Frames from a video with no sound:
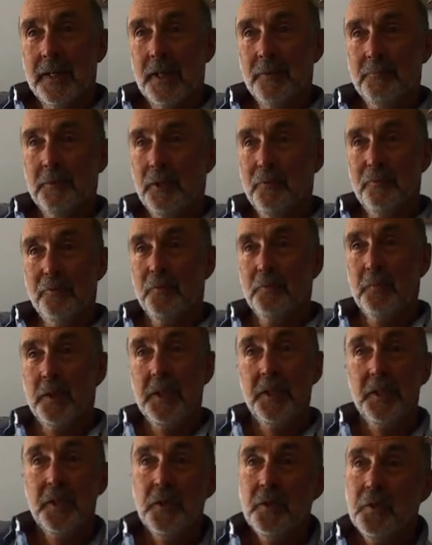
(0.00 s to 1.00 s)
I mean, for
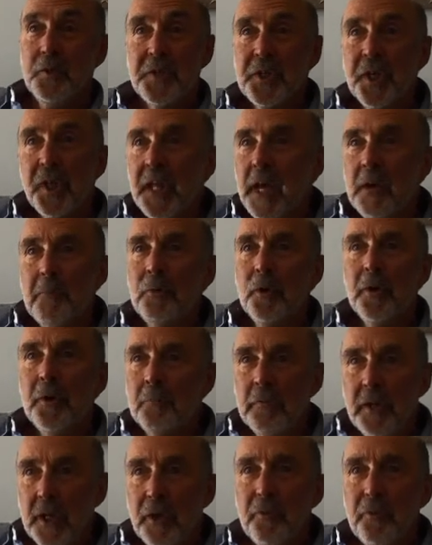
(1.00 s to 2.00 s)
me to use
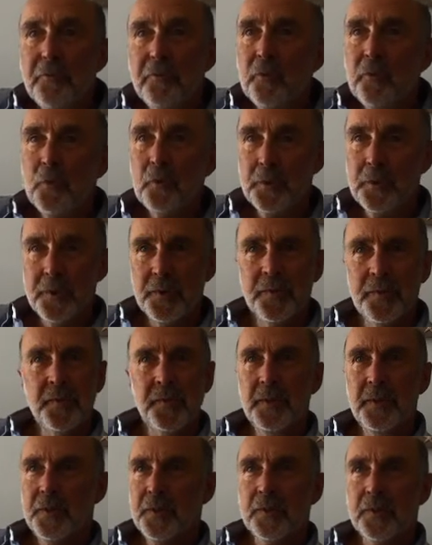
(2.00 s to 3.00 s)
elaborate metaphors and
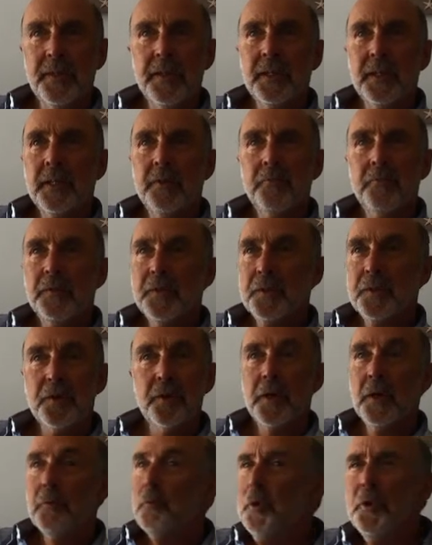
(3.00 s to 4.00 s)
things like that with this
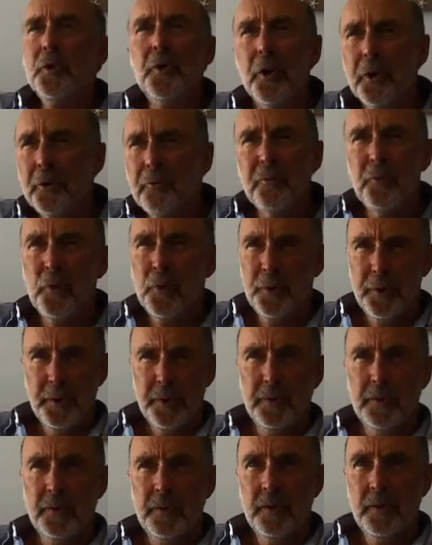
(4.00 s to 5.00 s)
guy would not have
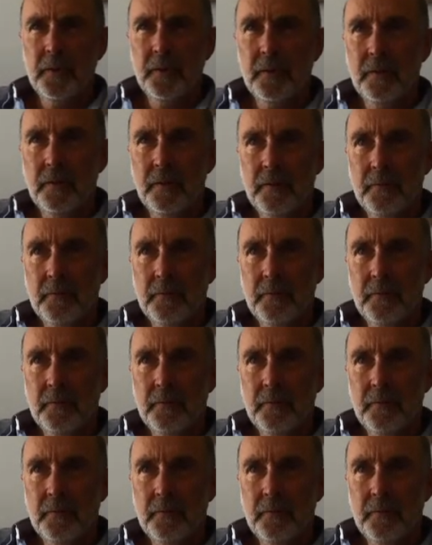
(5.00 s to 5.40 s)
worked. Mm -mm.